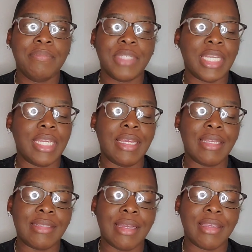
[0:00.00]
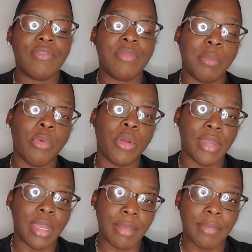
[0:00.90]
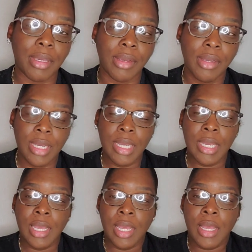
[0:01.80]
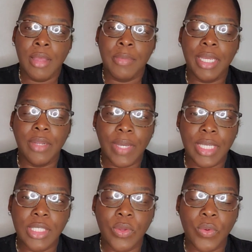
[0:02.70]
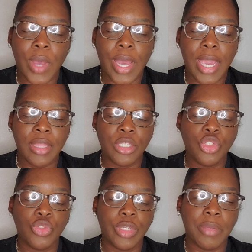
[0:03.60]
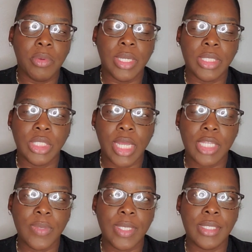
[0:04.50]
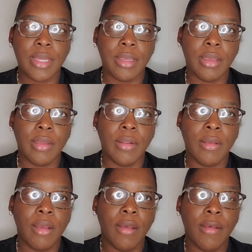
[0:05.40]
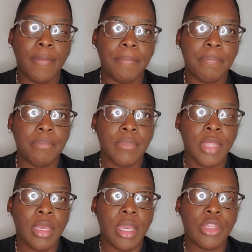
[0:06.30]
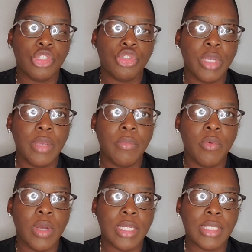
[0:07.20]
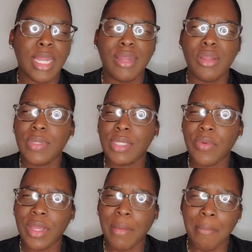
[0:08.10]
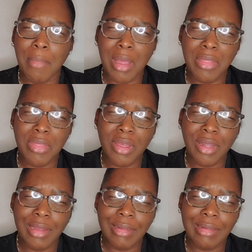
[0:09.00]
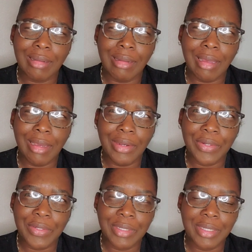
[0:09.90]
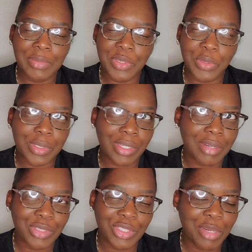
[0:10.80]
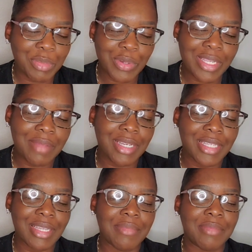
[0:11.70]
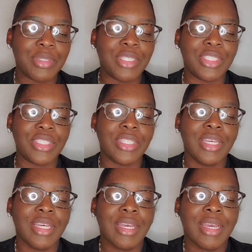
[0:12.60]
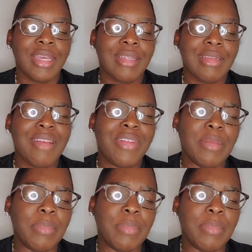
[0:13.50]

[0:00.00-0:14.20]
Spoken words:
but he has not given me more than I can bear. But anyway, so I had this dream on July 22nd. And the dream was, I know it's already a month later. I'm so sorry. I'm just not posting it because I've been pushed. Not really